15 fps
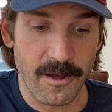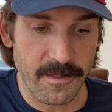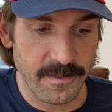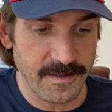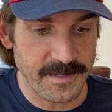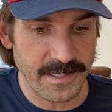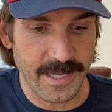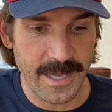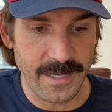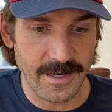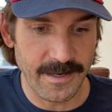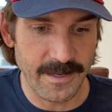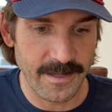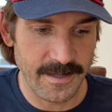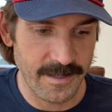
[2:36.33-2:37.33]

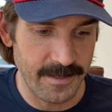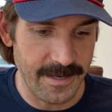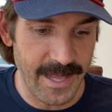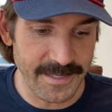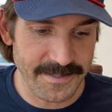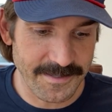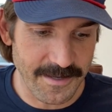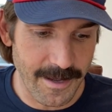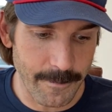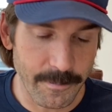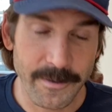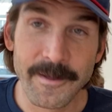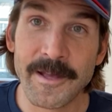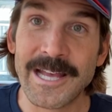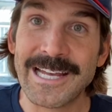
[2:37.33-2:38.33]
authenticated. Next
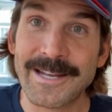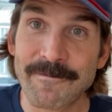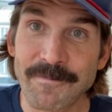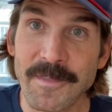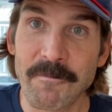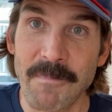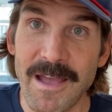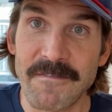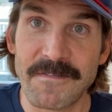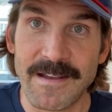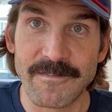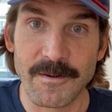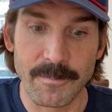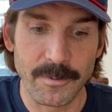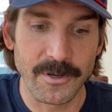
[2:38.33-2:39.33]
up, my
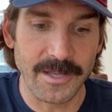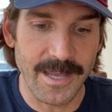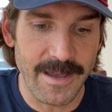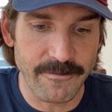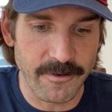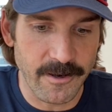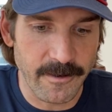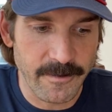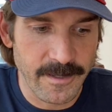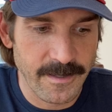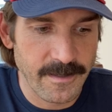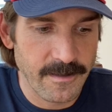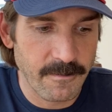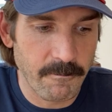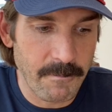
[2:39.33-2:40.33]
favorite book ever,
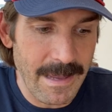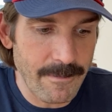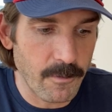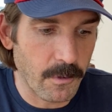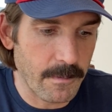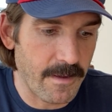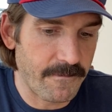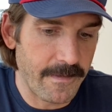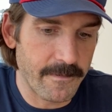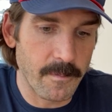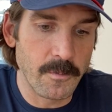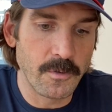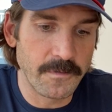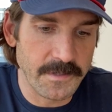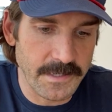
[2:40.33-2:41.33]
maybe one of my
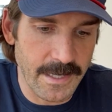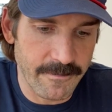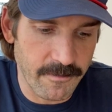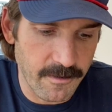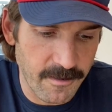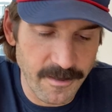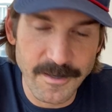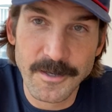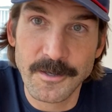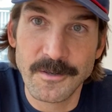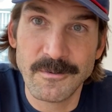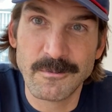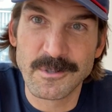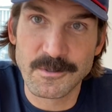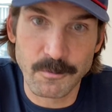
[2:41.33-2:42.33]
favorite movies ever,
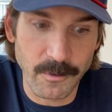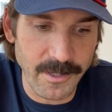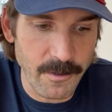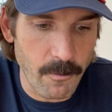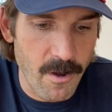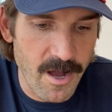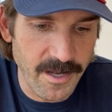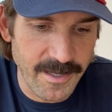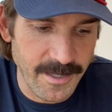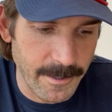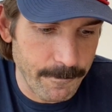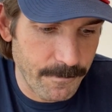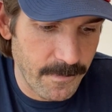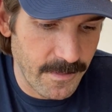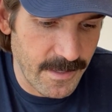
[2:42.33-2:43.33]
was Willy
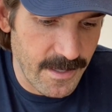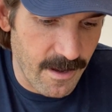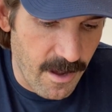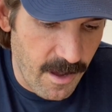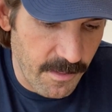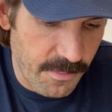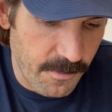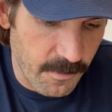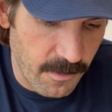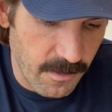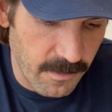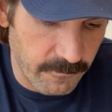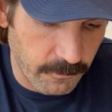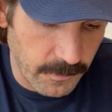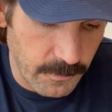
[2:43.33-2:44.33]
Wonka. The
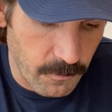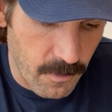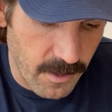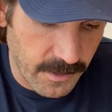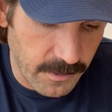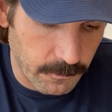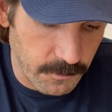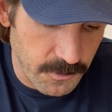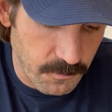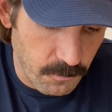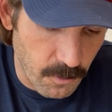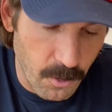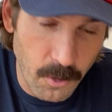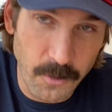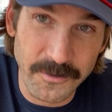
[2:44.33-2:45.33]
author of Willy Wonka was
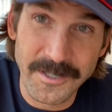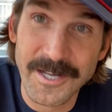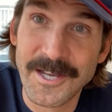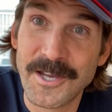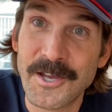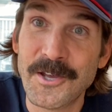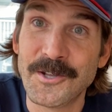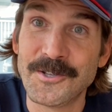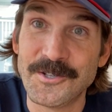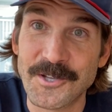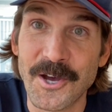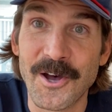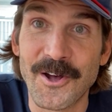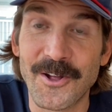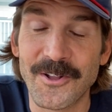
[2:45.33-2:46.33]
Roald
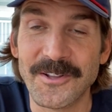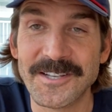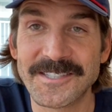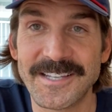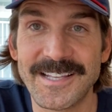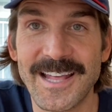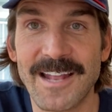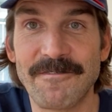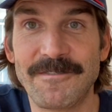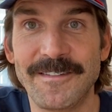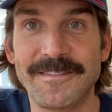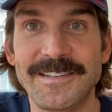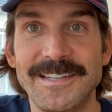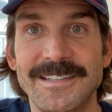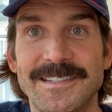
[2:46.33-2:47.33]
Dahl. Say that
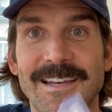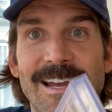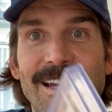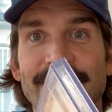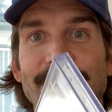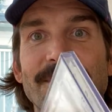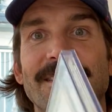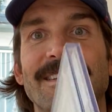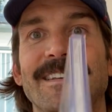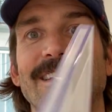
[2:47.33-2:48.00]
15 times.